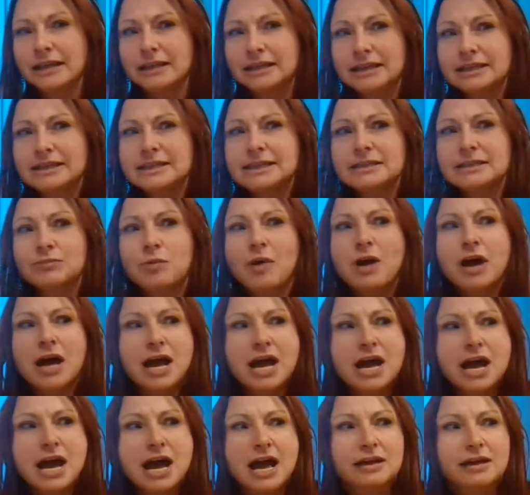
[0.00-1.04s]
this is
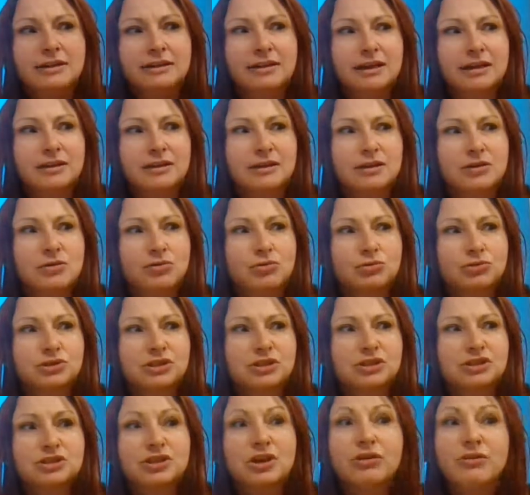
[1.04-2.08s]
why I think the course
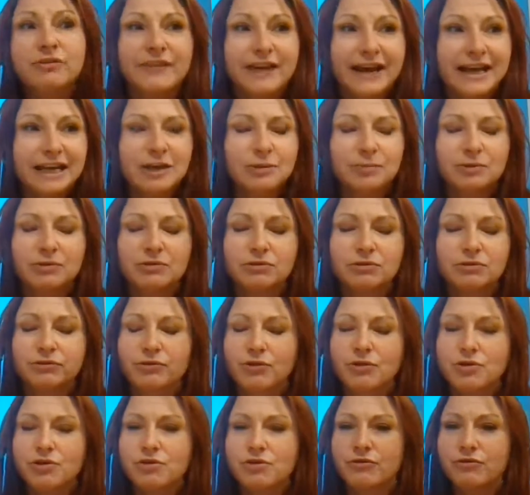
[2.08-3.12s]
is so valuable
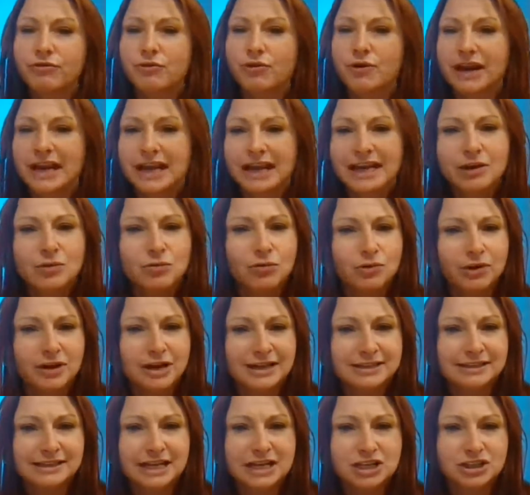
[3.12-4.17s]
for any
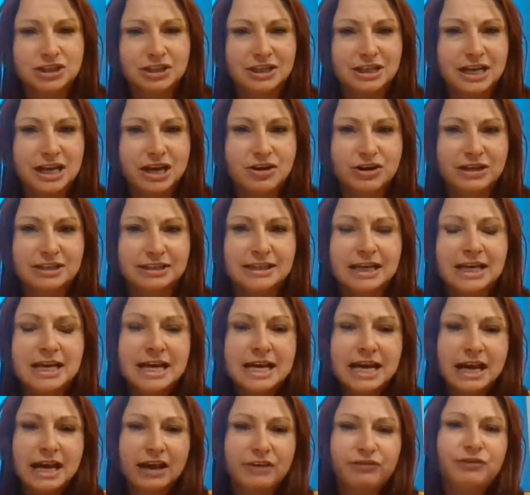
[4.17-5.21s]
organization. There is,
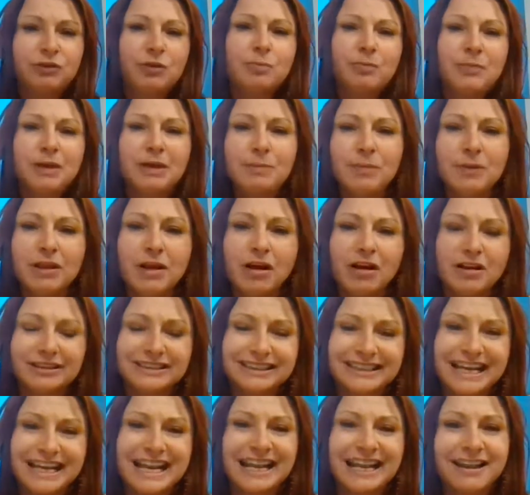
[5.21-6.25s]
if your people
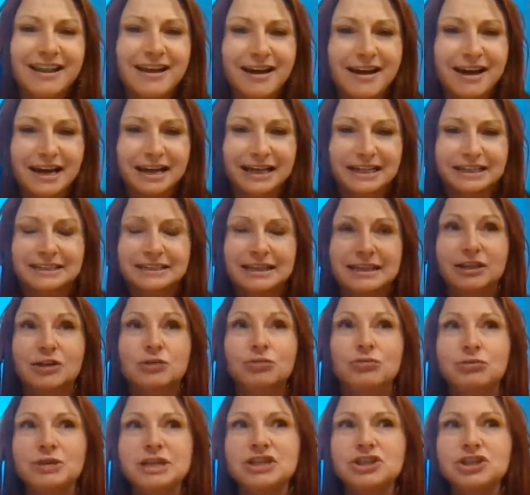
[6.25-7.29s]
aren't aligned, the
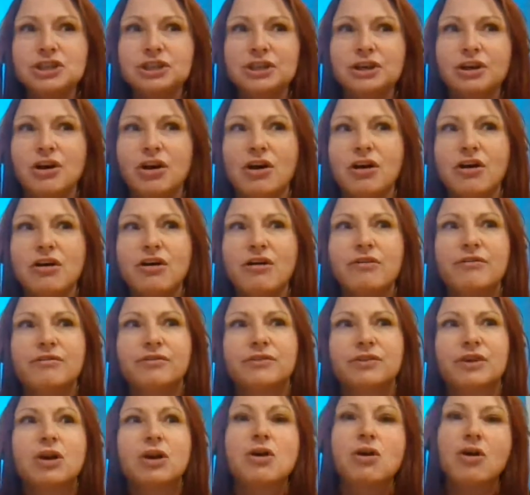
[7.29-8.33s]
reaching of
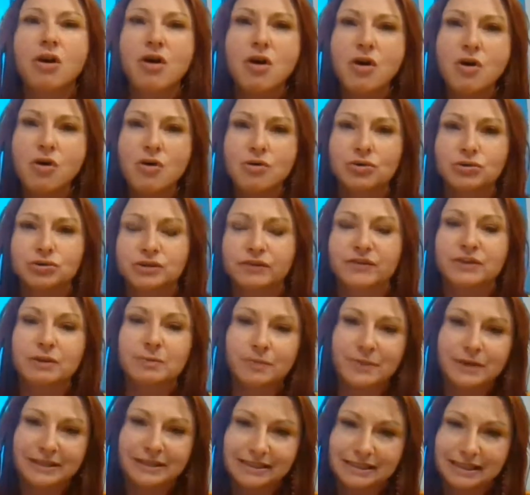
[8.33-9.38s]
the goals of the
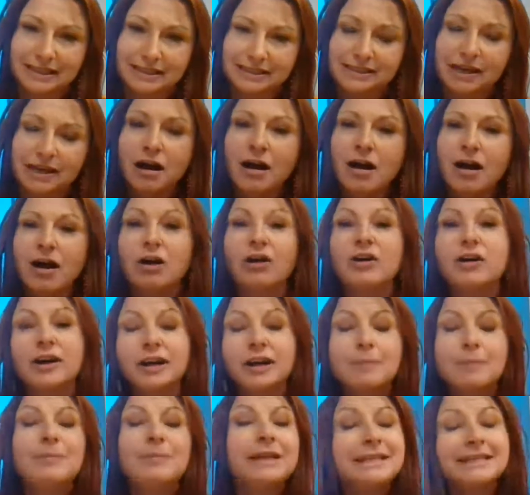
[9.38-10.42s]
business are
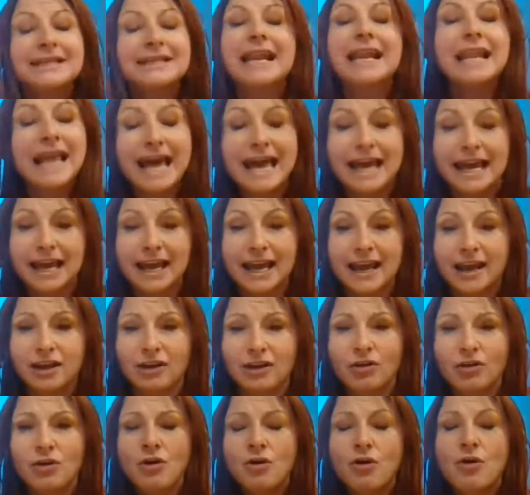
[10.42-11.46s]
going to be
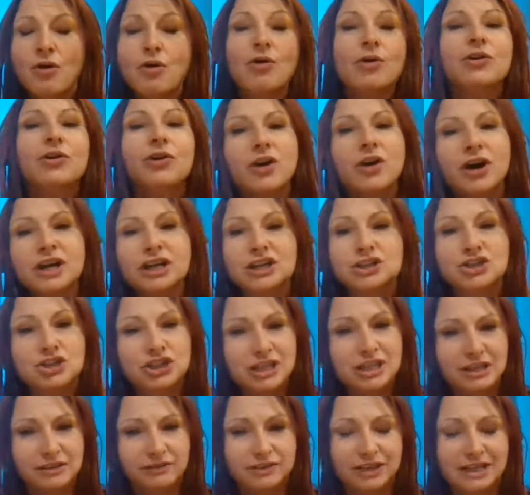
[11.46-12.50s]
delayed or not
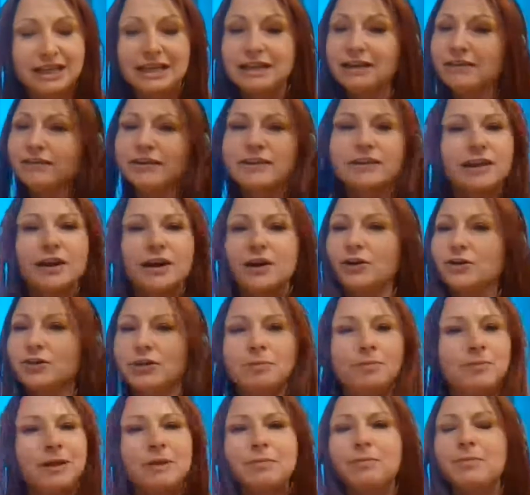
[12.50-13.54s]
achieved, even though the
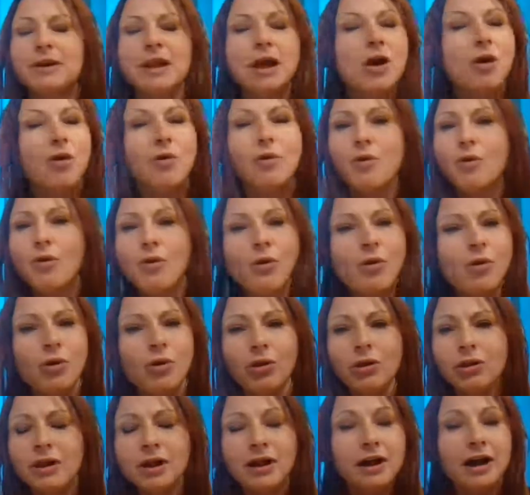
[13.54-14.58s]
people are
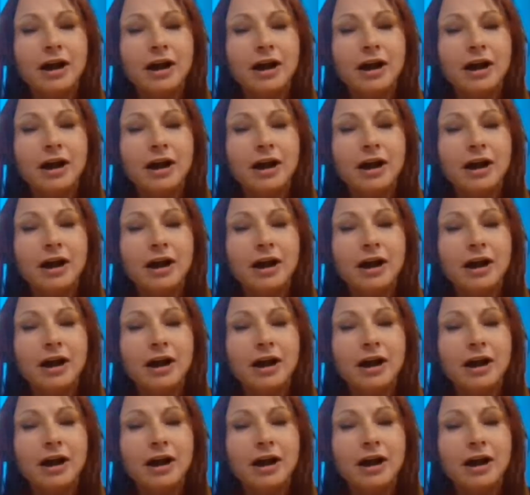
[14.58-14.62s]
all